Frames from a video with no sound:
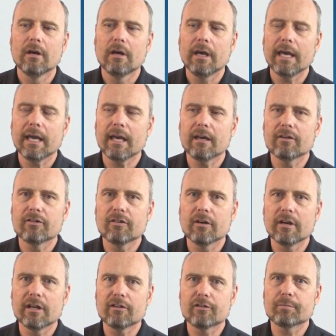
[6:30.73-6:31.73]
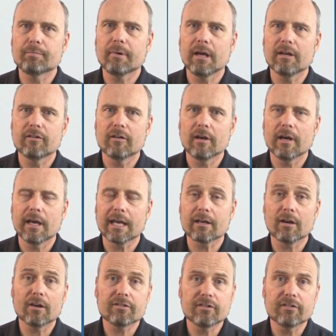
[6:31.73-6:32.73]
And it spread
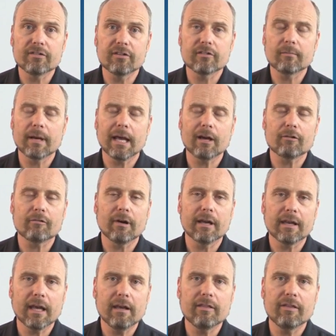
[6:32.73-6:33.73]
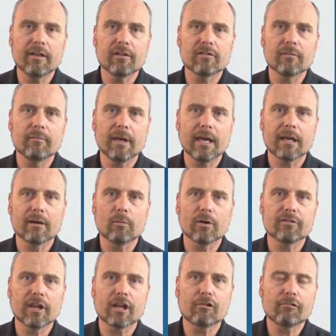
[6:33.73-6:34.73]
agnosticism and outright atheism, and
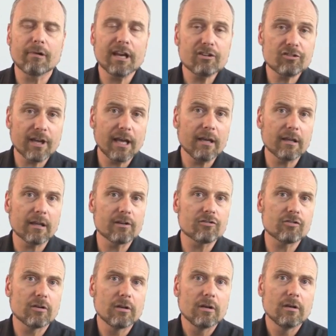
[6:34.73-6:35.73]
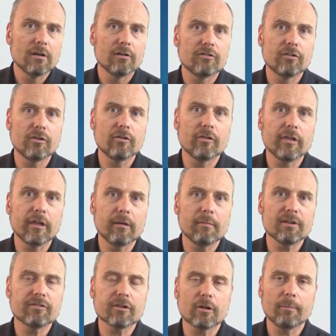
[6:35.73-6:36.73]
was a great challenge to the
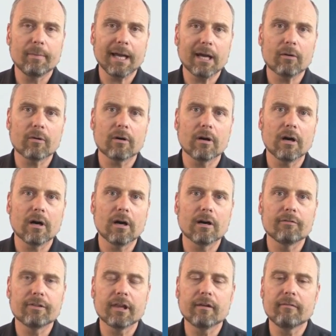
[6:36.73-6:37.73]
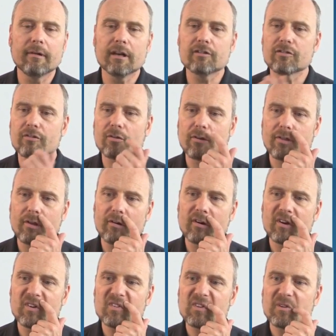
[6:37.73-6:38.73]
mystical power of the religious
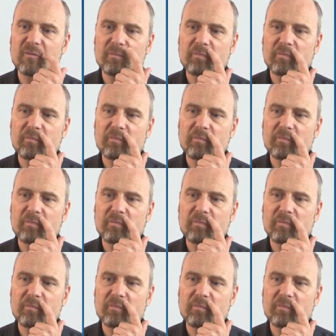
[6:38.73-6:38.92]
authorities.